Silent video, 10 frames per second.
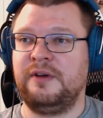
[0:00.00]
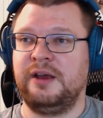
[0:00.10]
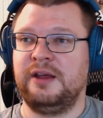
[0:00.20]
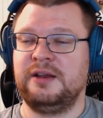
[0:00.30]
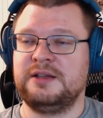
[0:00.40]

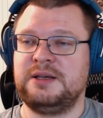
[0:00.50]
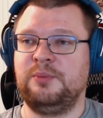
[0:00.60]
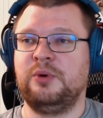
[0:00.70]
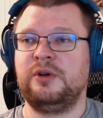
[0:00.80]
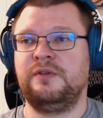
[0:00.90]
And at some
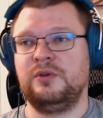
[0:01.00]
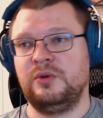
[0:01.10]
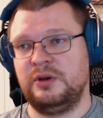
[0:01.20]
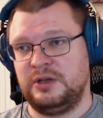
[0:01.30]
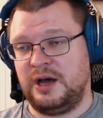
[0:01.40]
point, if you
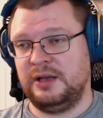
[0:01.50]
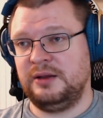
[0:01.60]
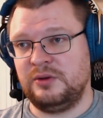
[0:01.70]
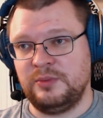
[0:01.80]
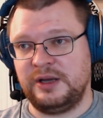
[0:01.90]
do it a lot,
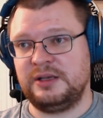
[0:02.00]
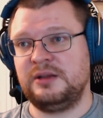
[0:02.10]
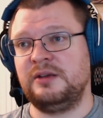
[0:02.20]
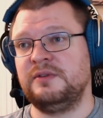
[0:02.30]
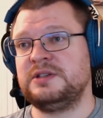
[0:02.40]
you might
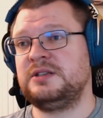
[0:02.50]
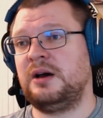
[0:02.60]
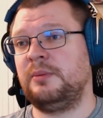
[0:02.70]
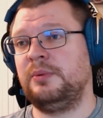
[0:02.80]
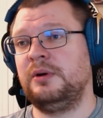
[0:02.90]
even
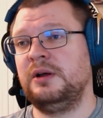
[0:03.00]
stop